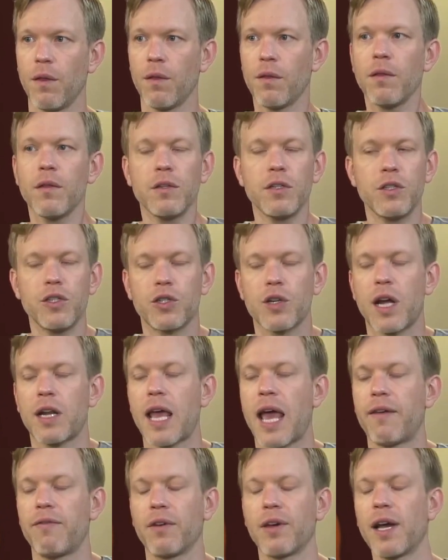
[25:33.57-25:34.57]
just try
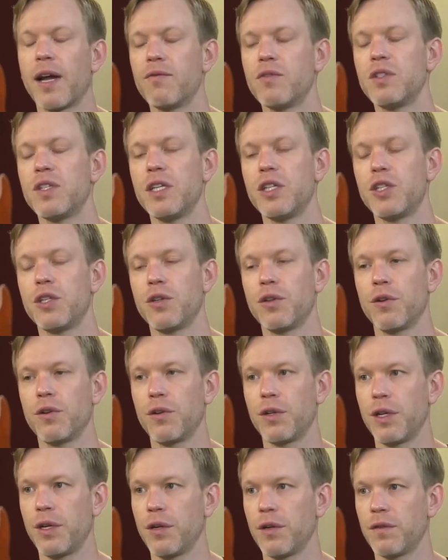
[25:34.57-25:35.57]
to have the conversation
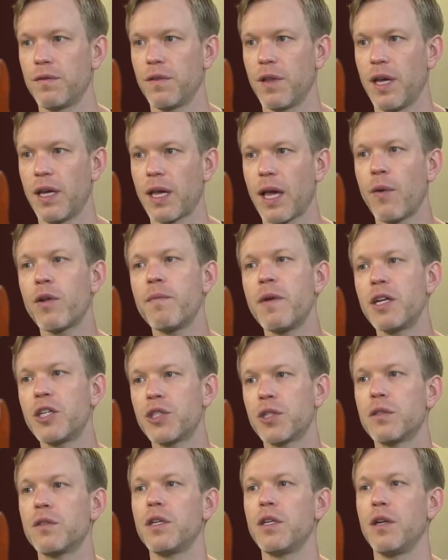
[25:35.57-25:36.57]
earlier of like, I want to yep. make
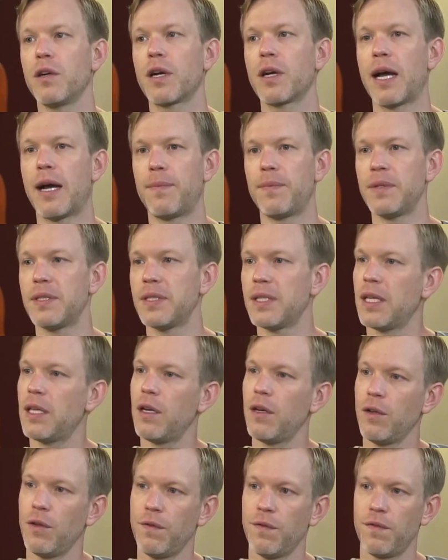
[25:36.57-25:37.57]
sure that you're
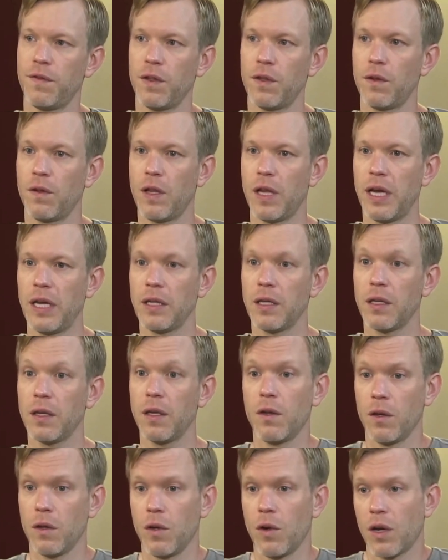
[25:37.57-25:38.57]
compensated and you feel like
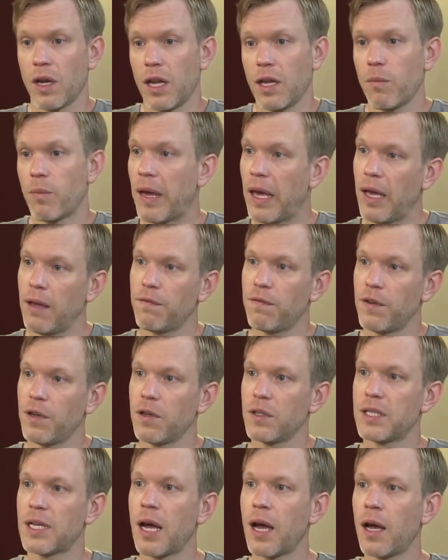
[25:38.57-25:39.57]
you're getting paid for
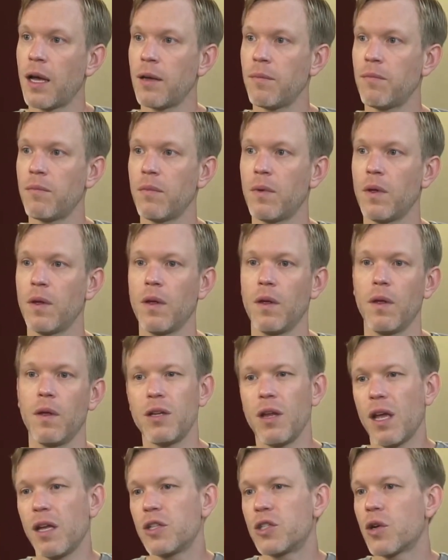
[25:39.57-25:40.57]
your time. Yep.
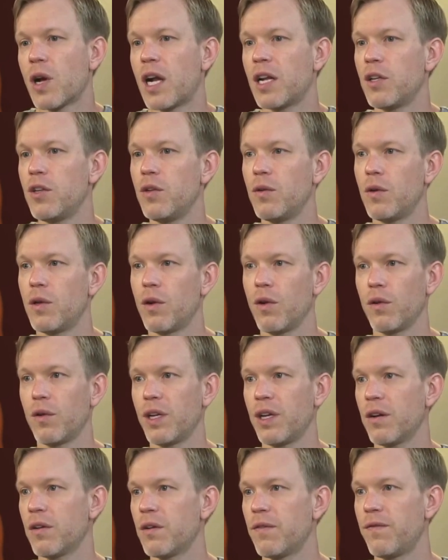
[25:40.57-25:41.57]
And try to do it
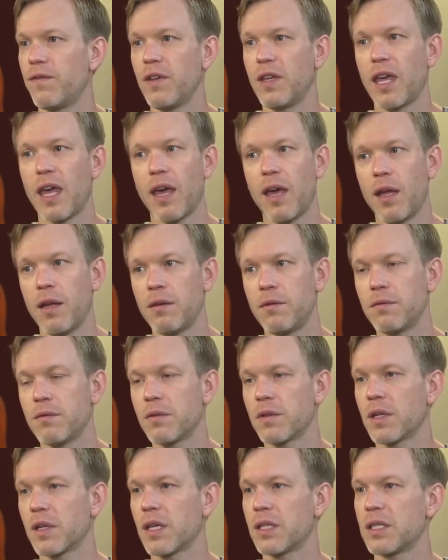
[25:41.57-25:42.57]
earlier if you can.
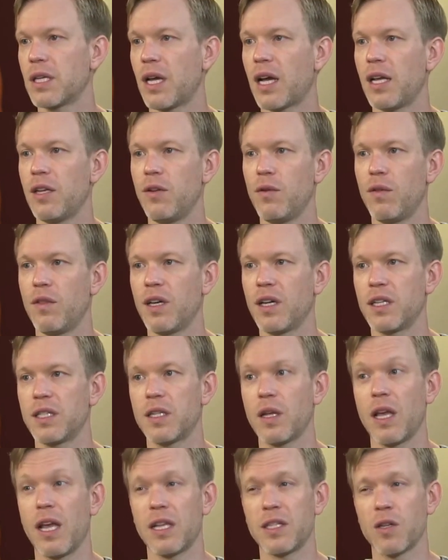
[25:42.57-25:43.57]
Yeah. Because I, I, do think
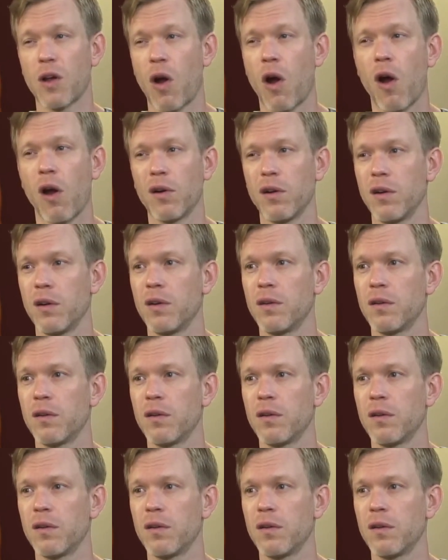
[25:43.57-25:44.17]
it's it's harder.